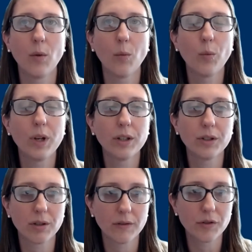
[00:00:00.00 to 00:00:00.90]
We are
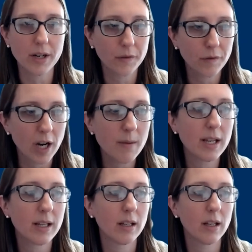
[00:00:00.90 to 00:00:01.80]
sort of trying to frame
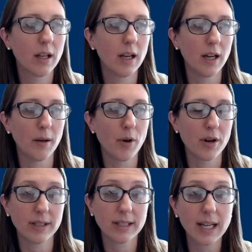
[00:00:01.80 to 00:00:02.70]
it on
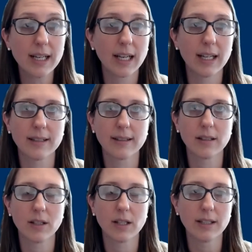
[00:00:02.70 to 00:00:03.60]
our site
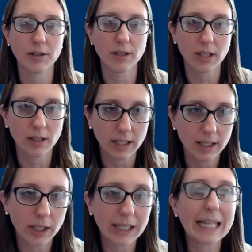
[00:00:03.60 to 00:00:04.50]
as these are, like,
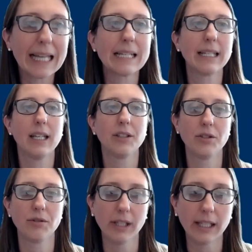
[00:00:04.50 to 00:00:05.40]
you know, Atlantic
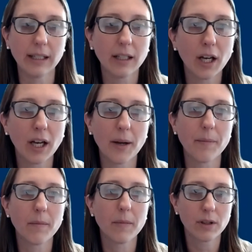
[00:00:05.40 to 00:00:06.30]
history,
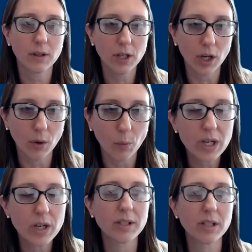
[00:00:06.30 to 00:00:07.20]
you know,
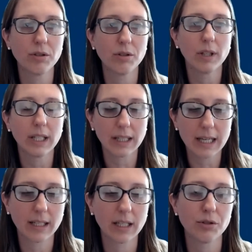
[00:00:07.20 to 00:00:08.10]
windows into
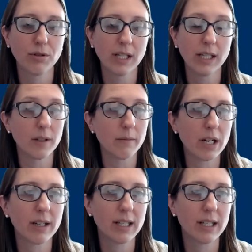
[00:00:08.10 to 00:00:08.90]
Atlantic history, even American